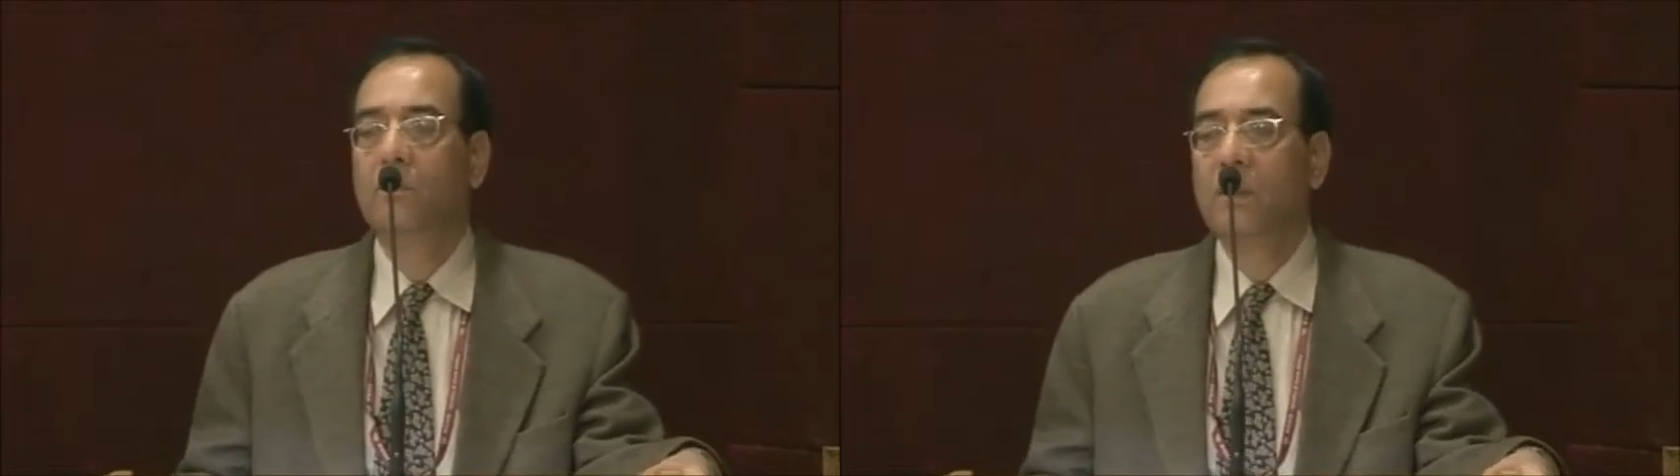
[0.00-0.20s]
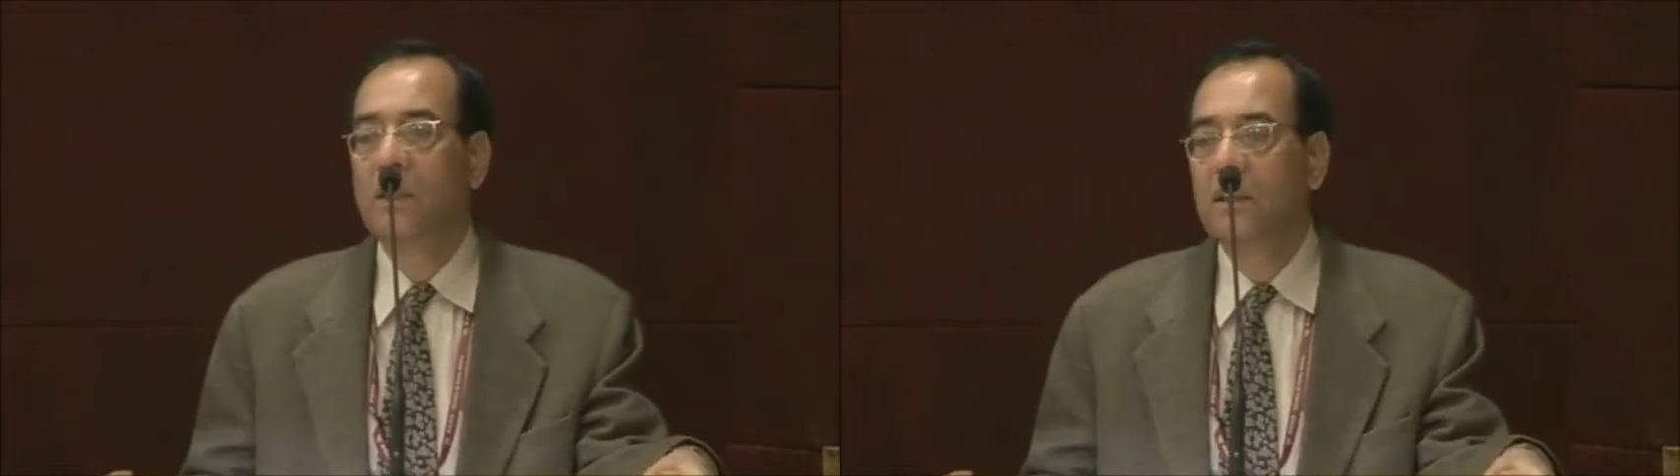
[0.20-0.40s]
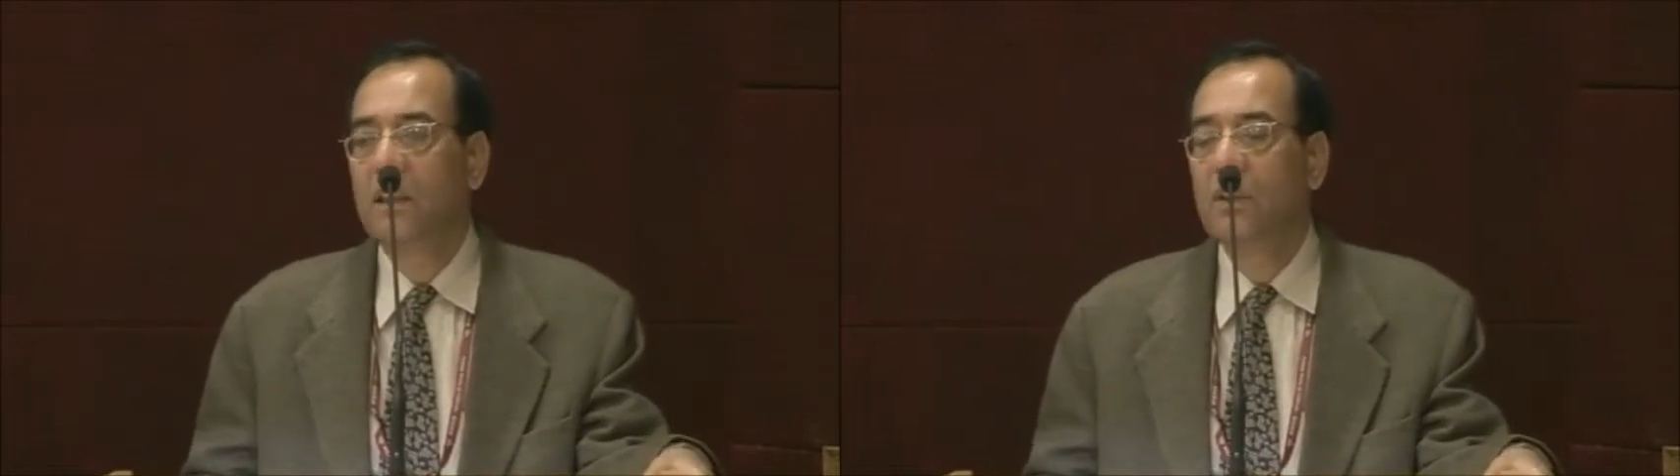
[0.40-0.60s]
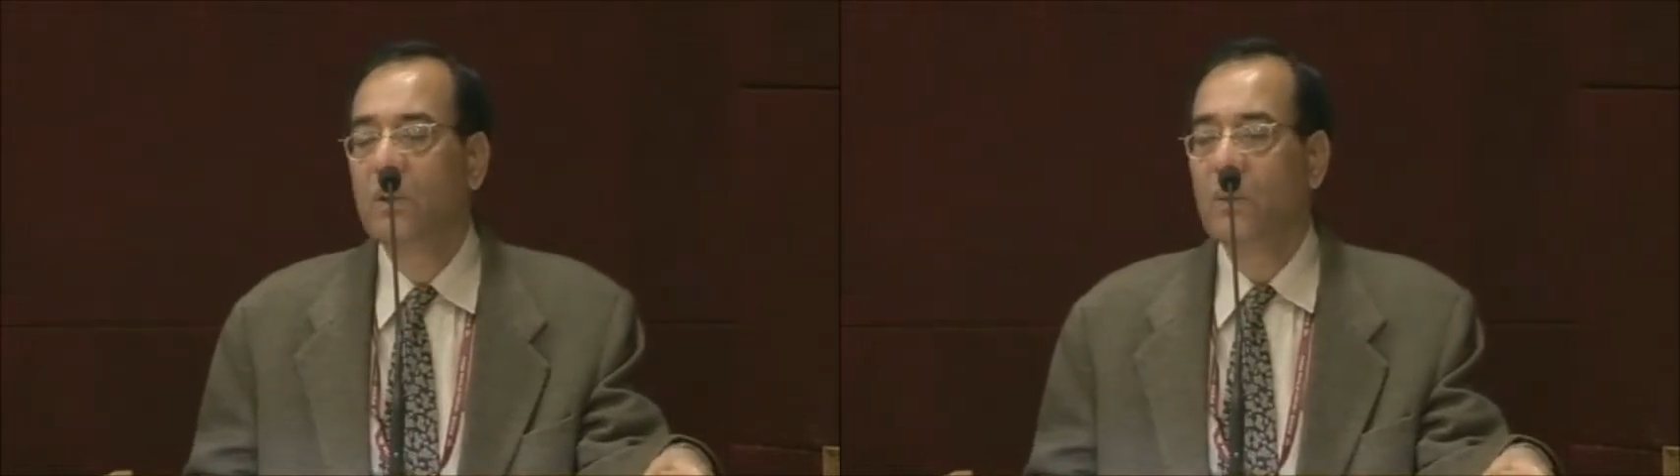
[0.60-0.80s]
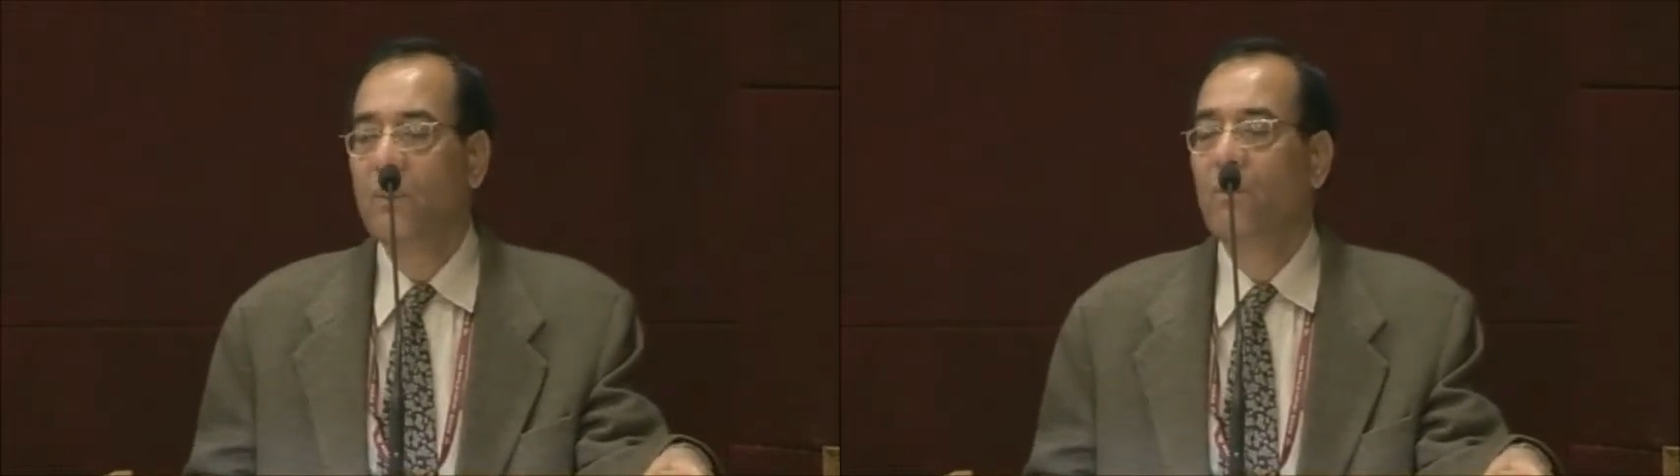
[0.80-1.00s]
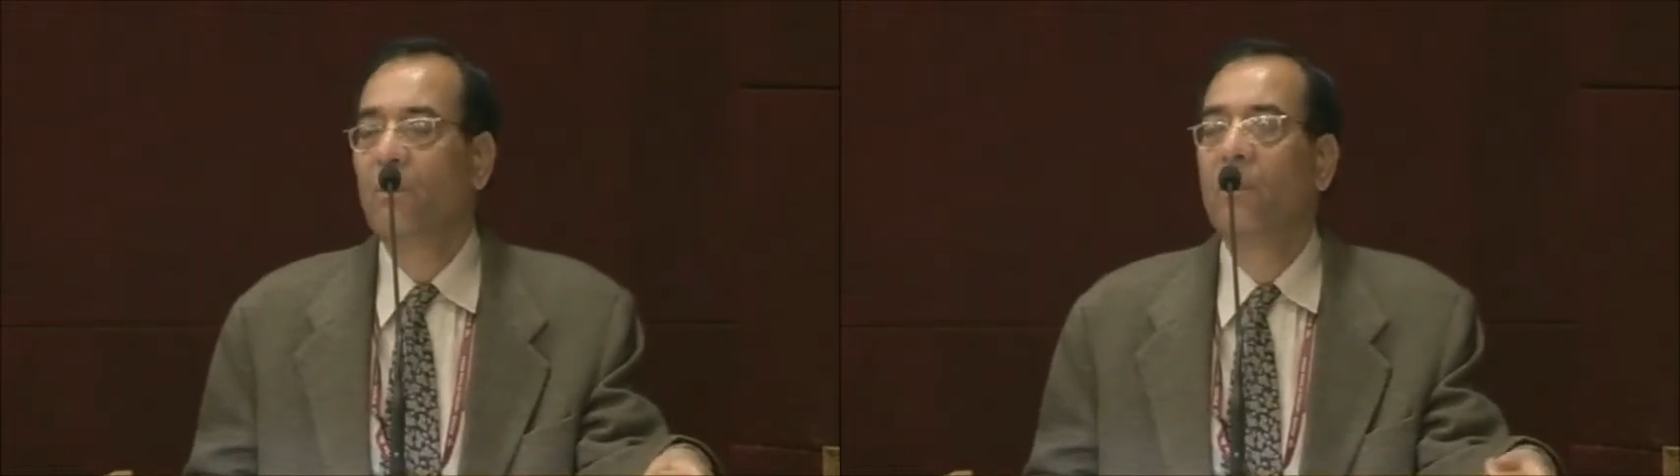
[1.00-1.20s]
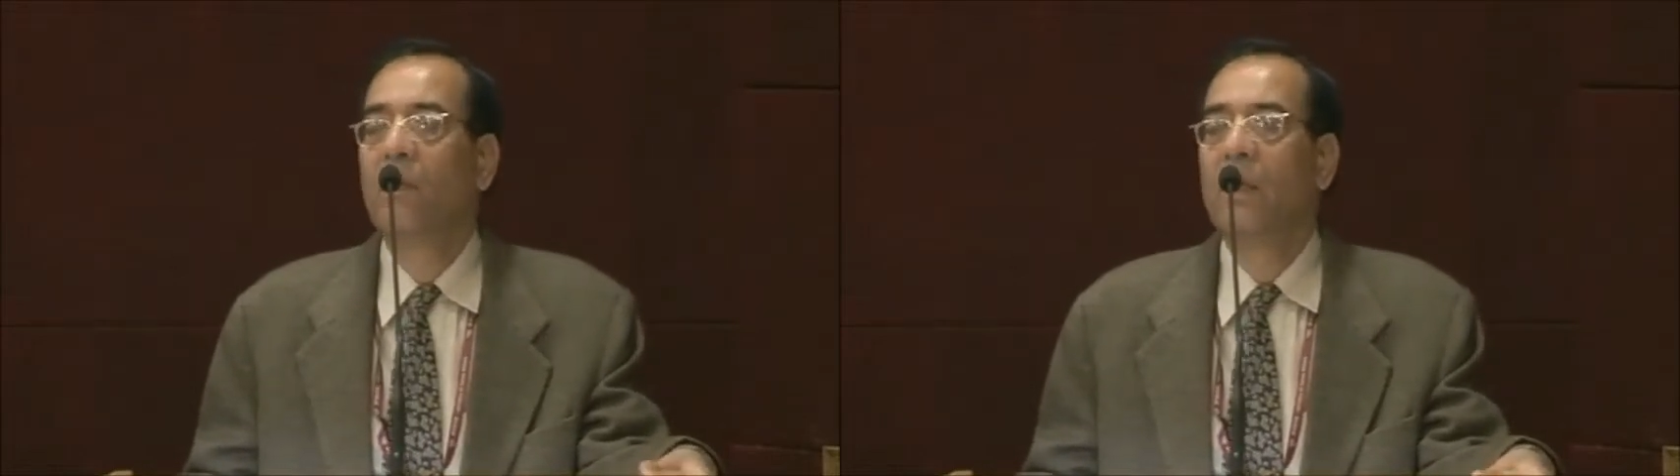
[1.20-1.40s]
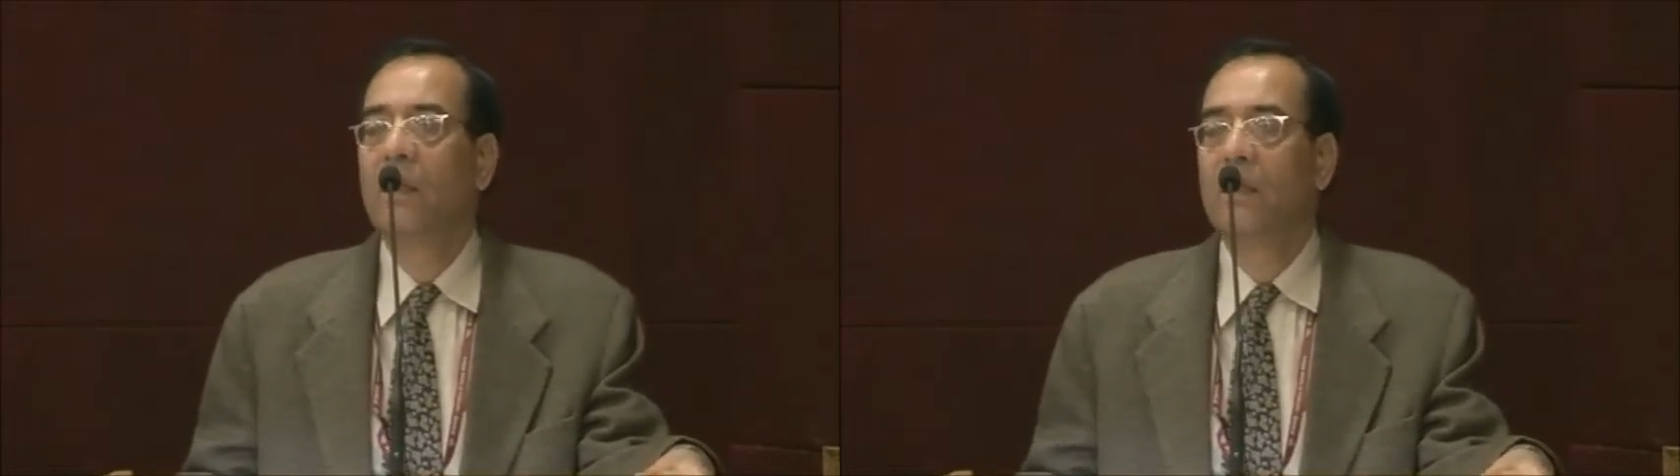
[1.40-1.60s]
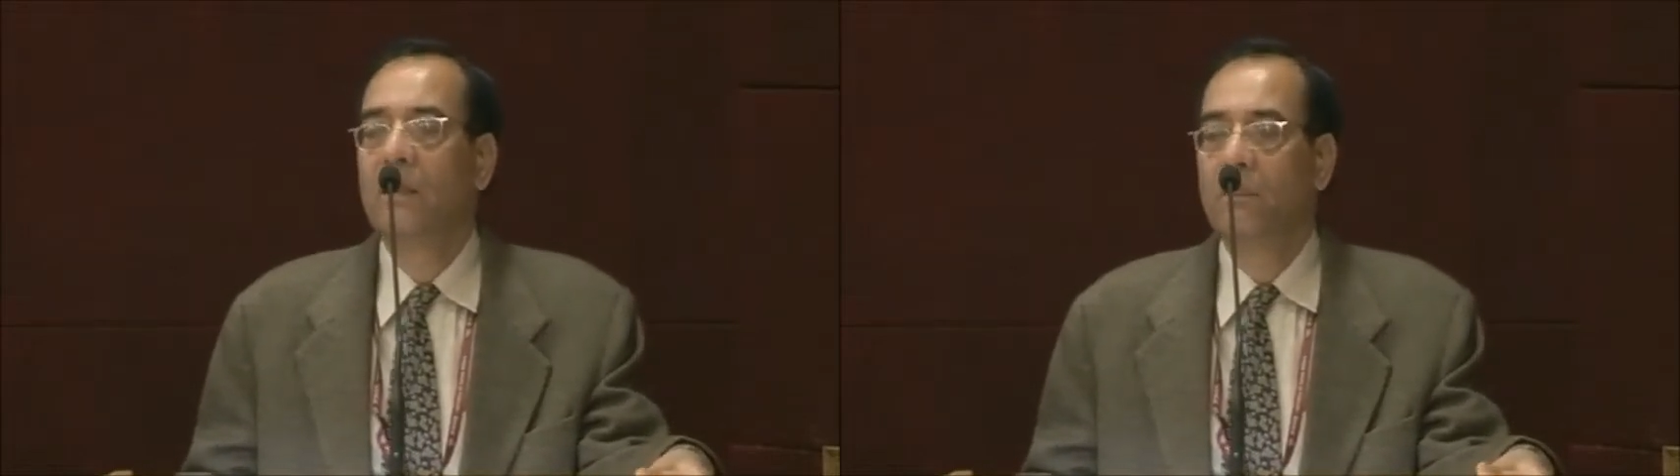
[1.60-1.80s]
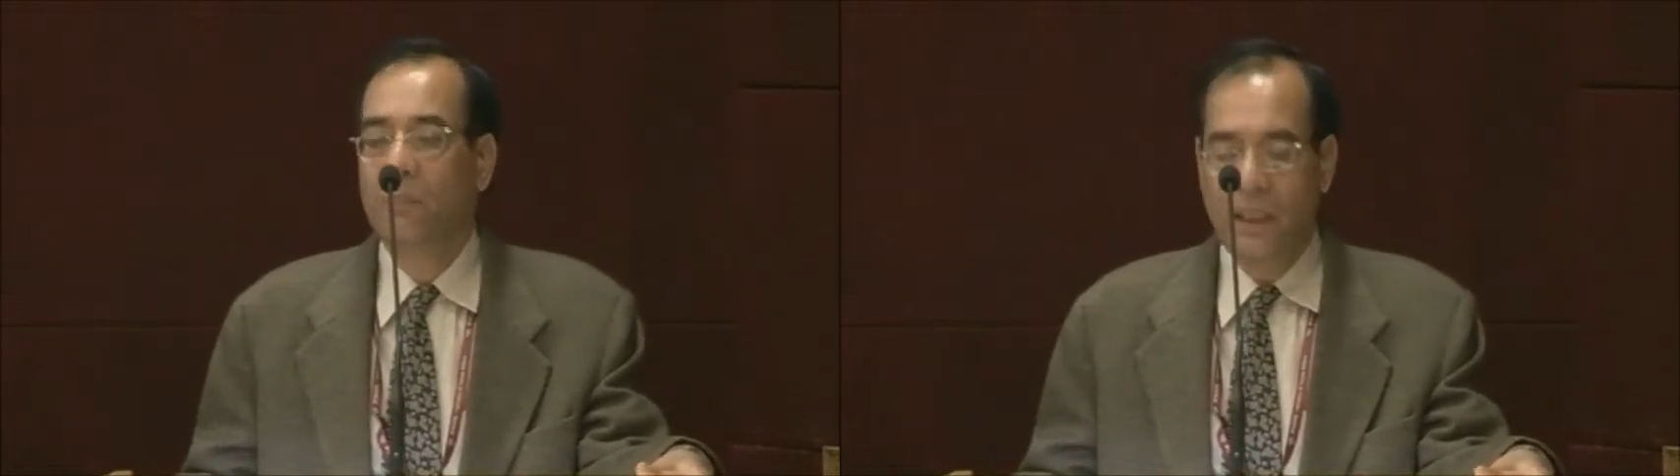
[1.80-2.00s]
Mister Sandhu,
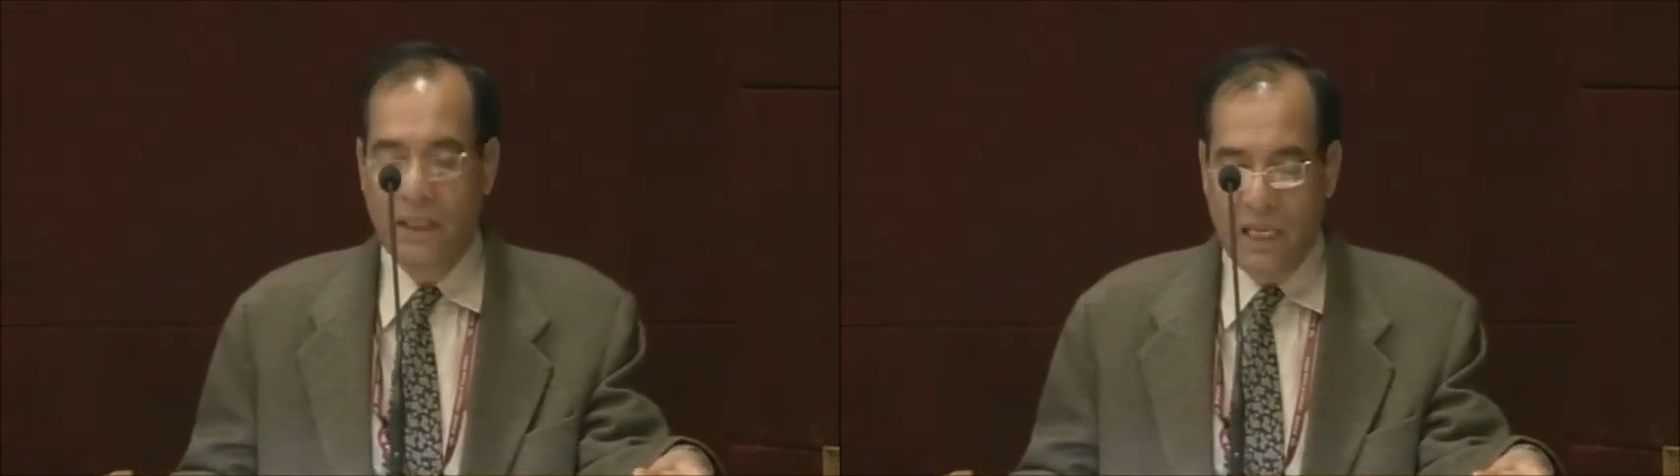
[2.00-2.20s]
Deputy